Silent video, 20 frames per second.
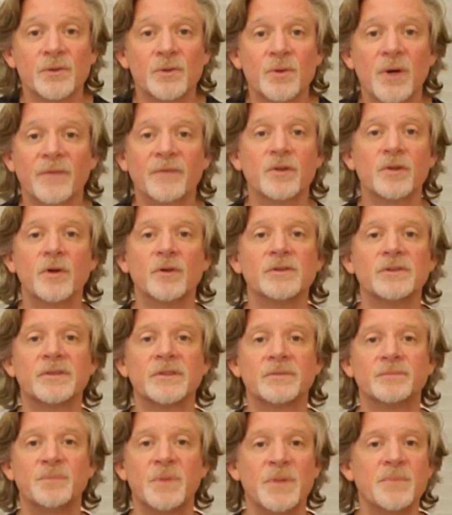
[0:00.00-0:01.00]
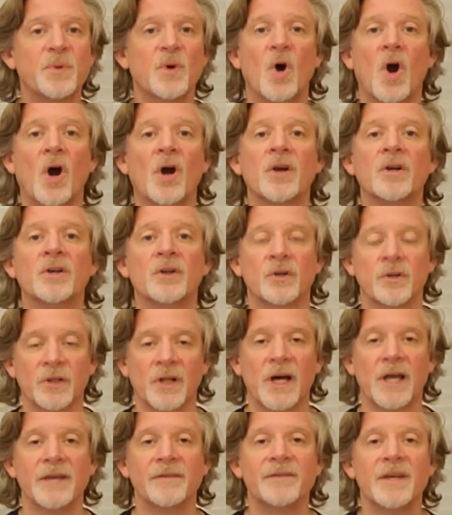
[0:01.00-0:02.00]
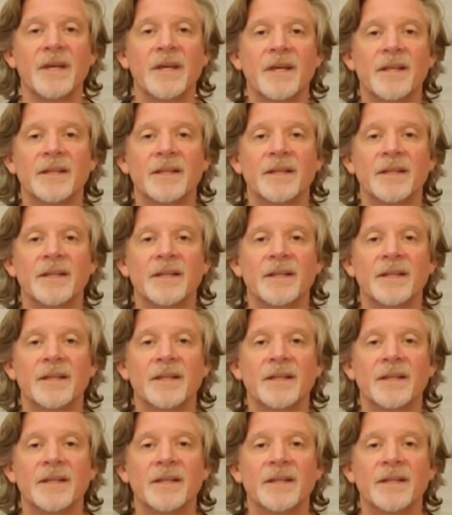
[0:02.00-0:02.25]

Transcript: whoever those people are in your life